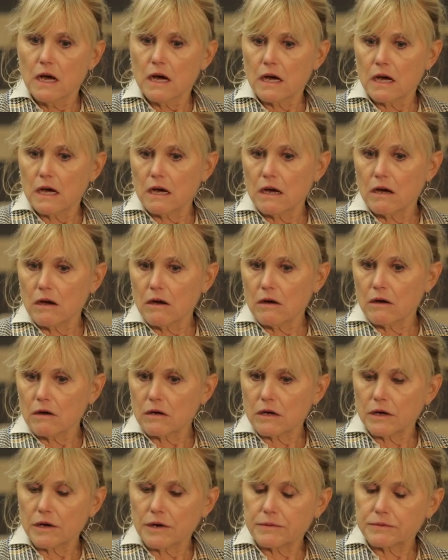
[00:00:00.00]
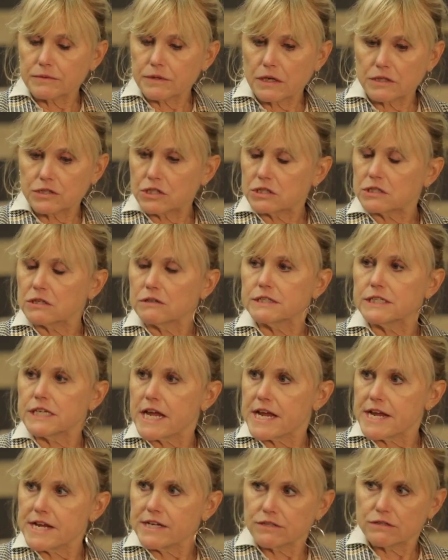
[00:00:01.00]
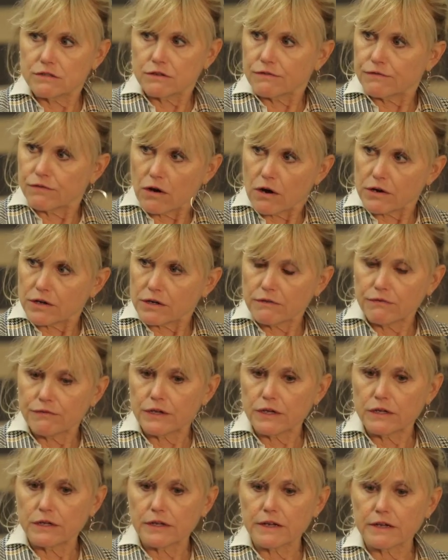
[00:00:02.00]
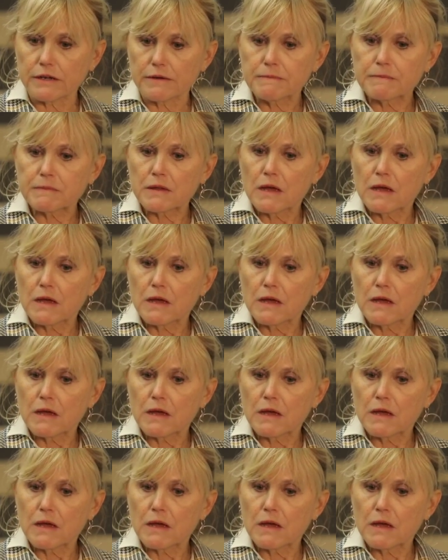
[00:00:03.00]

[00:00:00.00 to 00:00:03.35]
just a dazed or foggy feeling.